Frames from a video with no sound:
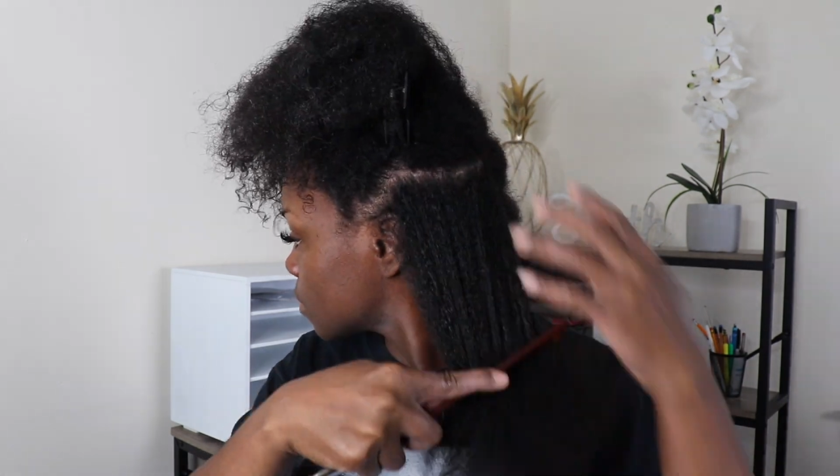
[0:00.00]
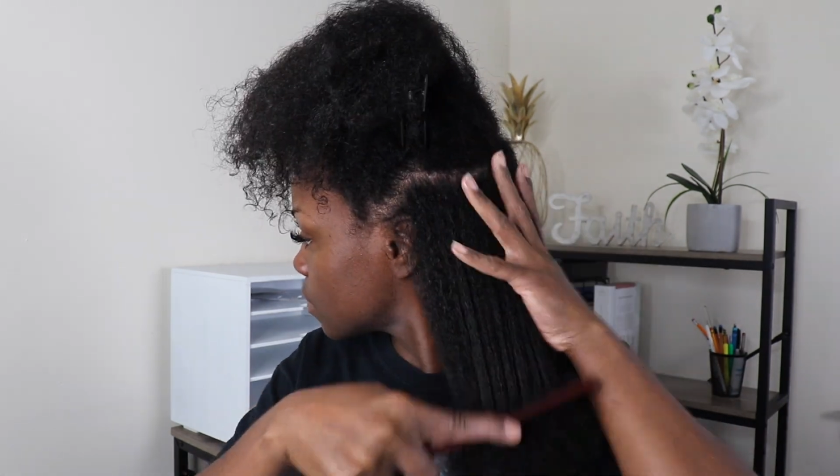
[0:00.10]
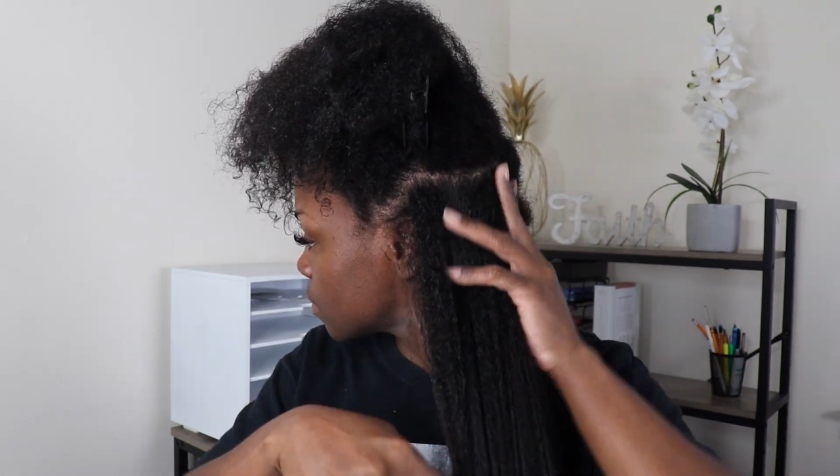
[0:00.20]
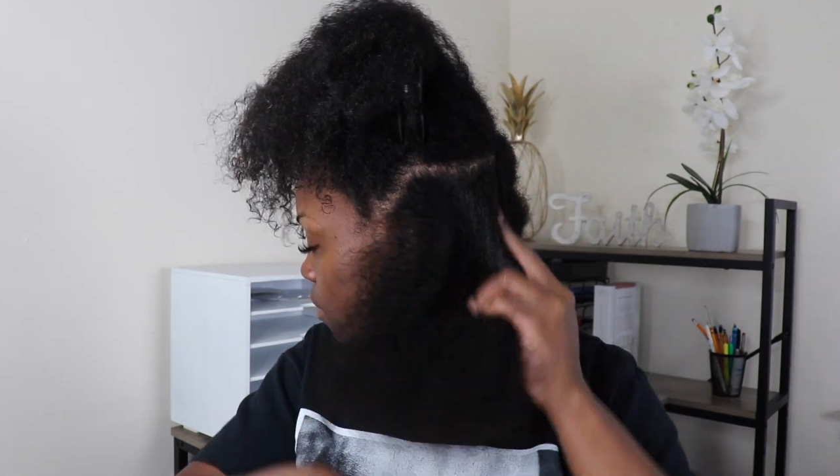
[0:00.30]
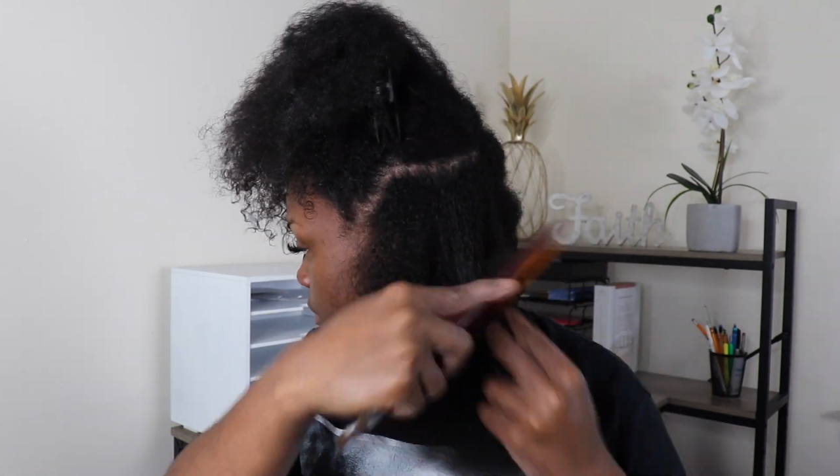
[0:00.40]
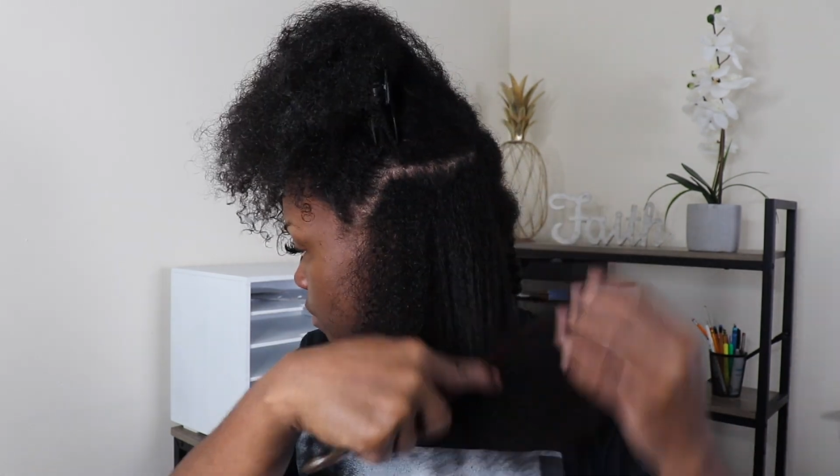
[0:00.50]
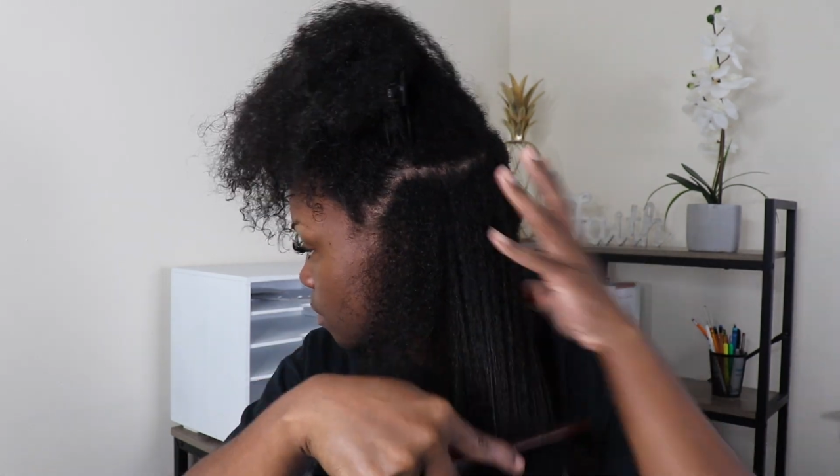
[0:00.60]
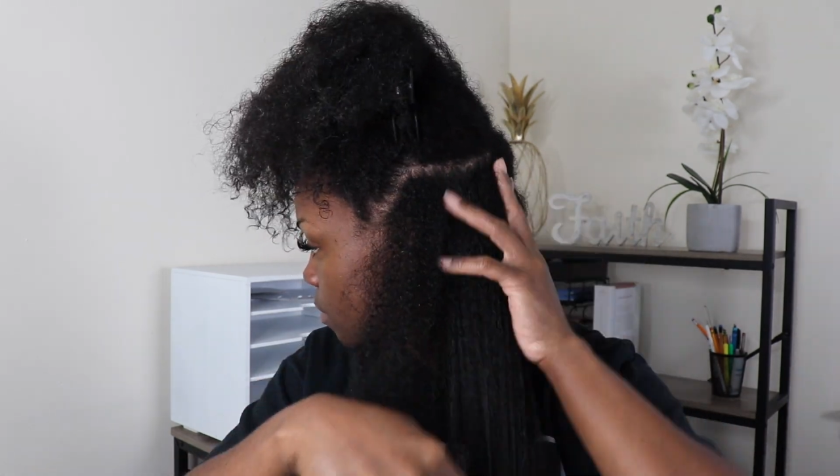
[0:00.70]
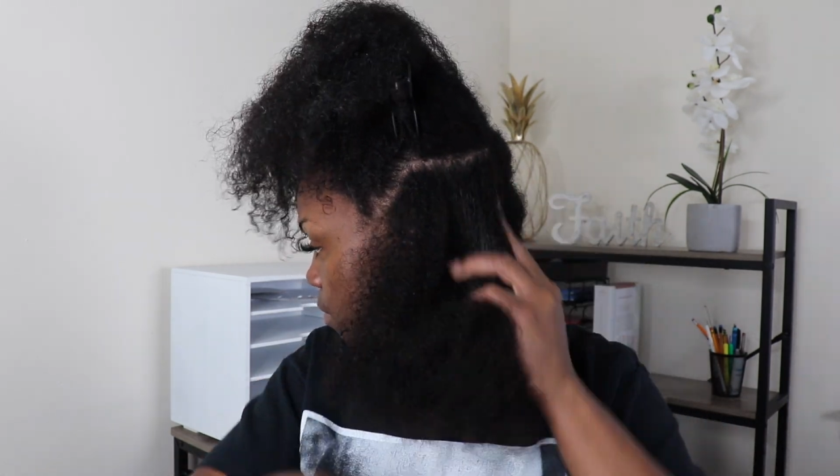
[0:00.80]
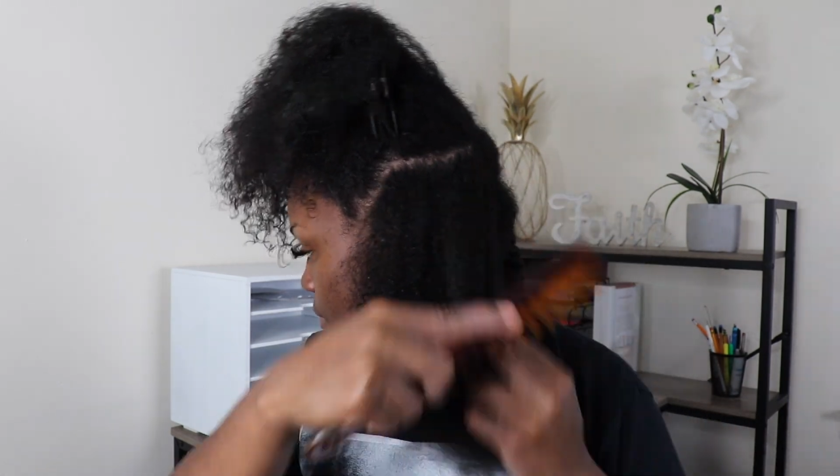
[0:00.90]
a little
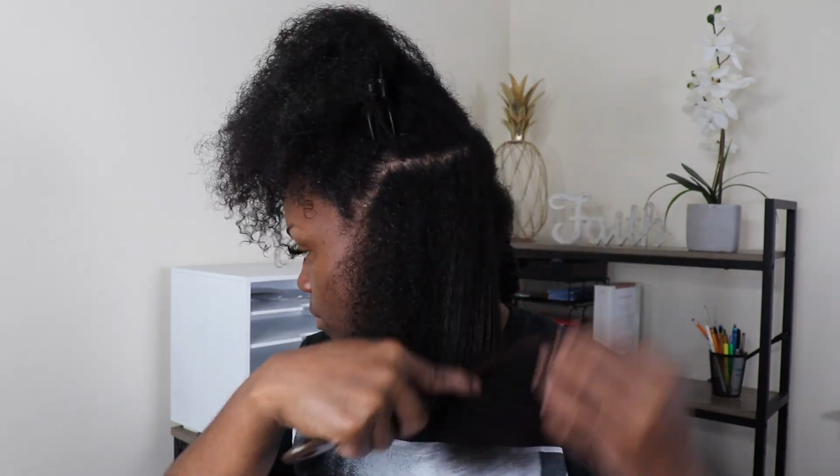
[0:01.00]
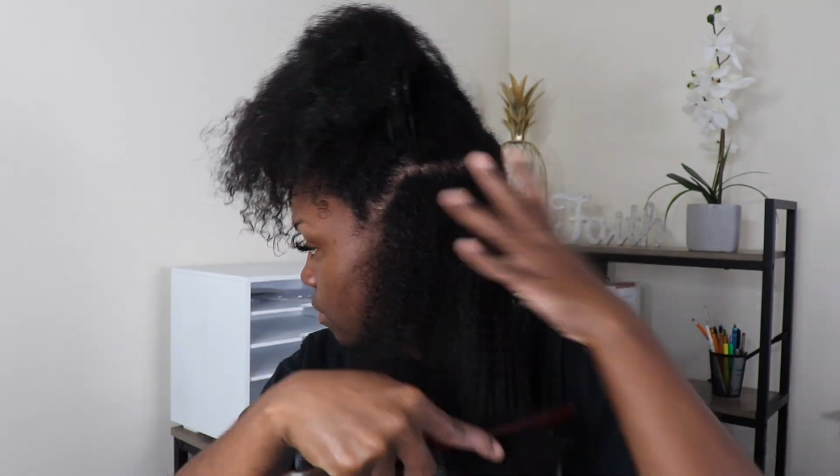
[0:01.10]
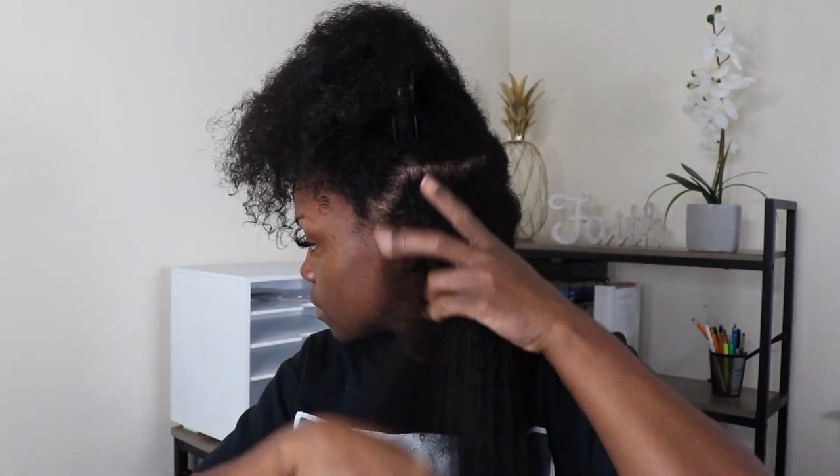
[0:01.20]
bit and then I'm